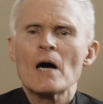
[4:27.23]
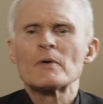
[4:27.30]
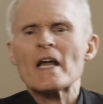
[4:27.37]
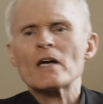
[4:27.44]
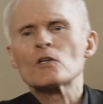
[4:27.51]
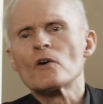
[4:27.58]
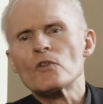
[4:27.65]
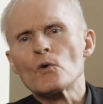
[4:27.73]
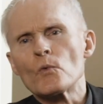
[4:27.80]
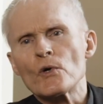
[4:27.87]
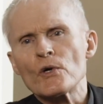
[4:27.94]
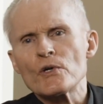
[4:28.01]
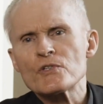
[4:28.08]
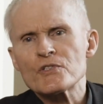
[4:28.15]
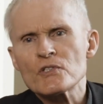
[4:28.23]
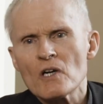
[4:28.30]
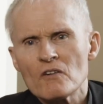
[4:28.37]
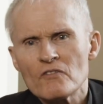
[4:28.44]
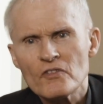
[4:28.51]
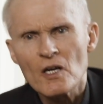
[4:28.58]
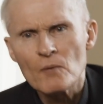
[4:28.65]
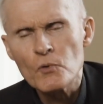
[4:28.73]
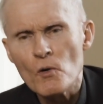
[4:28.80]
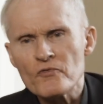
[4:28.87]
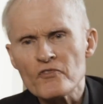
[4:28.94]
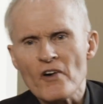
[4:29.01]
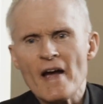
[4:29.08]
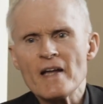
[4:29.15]
I would echo the words of Pope
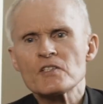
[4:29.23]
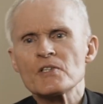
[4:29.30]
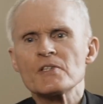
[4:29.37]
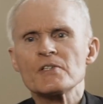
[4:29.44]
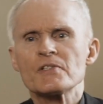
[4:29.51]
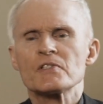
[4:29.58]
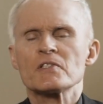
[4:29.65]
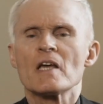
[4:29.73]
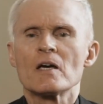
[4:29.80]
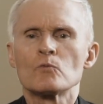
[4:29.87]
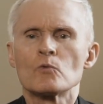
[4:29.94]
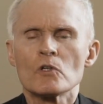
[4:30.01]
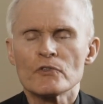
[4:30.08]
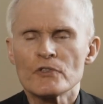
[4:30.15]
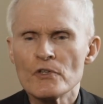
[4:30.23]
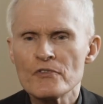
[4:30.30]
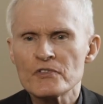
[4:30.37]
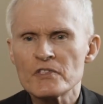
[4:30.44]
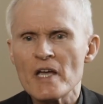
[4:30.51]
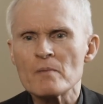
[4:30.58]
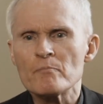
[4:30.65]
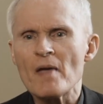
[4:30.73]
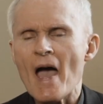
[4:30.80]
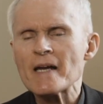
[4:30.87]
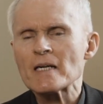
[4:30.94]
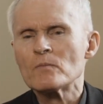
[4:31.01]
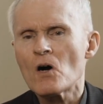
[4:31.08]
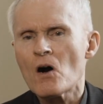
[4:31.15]
Francis at World Youth Day in
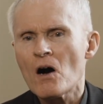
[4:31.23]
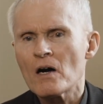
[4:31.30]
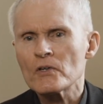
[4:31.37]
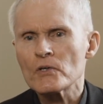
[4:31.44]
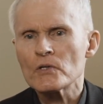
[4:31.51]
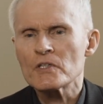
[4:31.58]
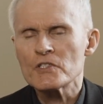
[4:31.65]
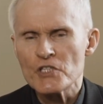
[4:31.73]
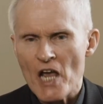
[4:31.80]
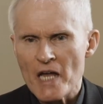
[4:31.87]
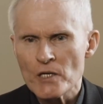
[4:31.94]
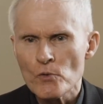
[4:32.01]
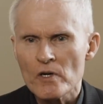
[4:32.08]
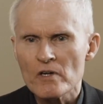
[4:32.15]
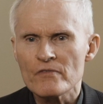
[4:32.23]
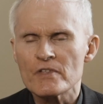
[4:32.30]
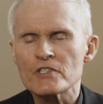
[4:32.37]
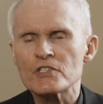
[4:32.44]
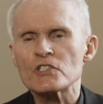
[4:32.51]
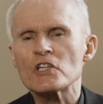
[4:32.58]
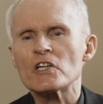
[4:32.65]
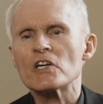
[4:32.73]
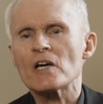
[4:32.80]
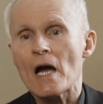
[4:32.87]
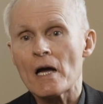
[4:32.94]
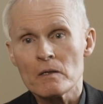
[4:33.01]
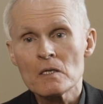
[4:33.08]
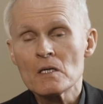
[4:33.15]
Panama in January of this year.
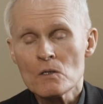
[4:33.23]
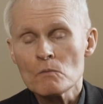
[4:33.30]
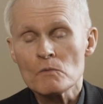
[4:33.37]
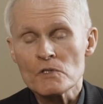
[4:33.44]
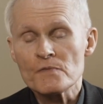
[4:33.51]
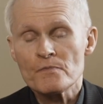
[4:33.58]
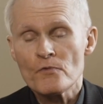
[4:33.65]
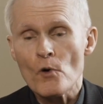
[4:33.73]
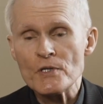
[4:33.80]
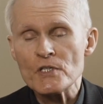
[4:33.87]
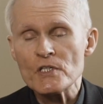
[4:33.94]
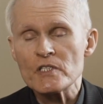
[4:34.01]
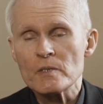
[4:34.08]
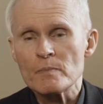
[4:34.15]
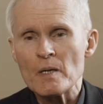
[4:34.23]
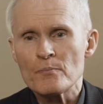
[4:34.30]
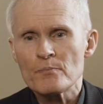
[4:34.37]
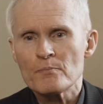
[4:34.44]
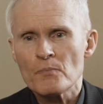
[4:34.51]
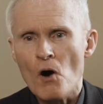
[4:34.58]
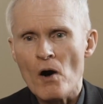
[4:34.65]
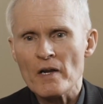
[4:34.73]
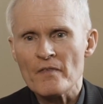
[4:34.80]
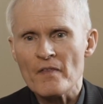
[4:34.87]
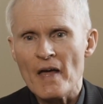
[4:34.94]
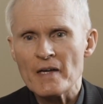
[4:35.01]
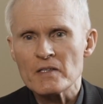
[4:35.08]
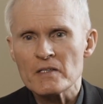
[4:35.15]
I was fortunate to be part of
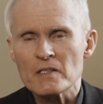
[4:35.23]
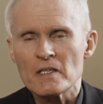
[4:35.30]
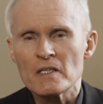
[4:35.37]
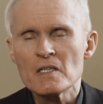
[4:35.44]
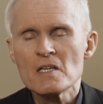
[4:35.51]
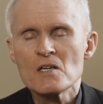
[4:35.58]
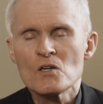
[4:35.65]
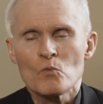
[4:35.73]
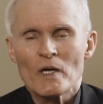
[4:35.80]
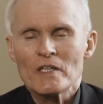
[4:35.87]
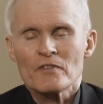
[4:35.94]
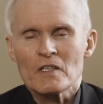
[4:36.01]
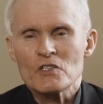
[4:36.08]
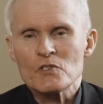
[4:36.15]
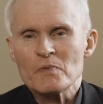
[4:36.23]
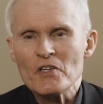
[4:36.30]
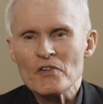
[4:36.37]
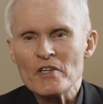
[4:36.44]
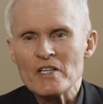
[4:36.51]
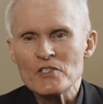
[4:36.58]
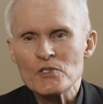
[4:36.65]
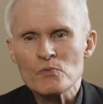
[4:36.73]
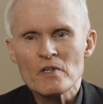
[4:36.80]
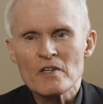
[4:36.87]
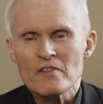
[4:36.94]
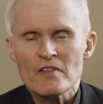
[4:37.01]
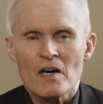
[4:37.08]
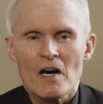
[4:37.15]
that wonderful experience
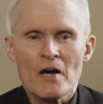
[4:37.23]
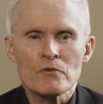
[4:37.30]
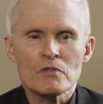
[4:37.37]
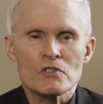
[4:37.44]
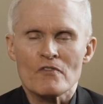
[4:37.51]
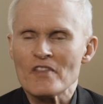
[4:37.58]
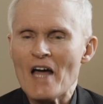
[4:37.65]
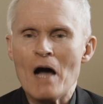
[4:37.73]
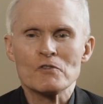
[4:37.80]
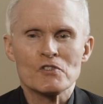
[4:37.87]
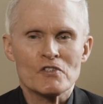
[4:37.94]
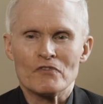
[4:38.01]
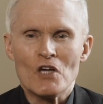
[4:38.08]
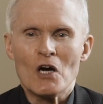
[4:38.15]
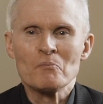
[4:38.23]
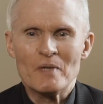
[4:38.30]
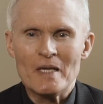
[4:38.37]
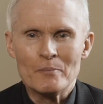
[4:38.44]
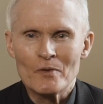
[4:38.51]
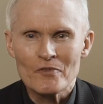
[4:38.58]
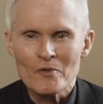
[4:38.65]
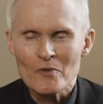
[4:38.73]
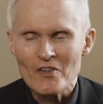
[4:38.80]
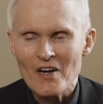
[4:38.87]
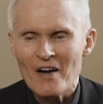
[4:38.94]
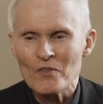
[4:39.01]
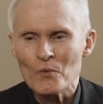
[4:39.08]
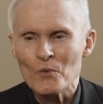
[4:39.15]
with hundreds of thousands of young people from
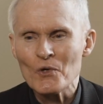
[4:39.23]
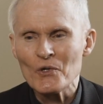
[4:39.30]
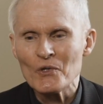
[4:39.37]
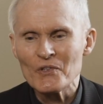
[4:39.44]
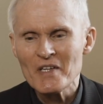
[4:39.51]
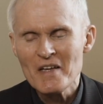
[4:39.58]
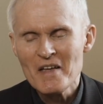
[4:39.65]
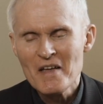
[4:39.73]
around the world.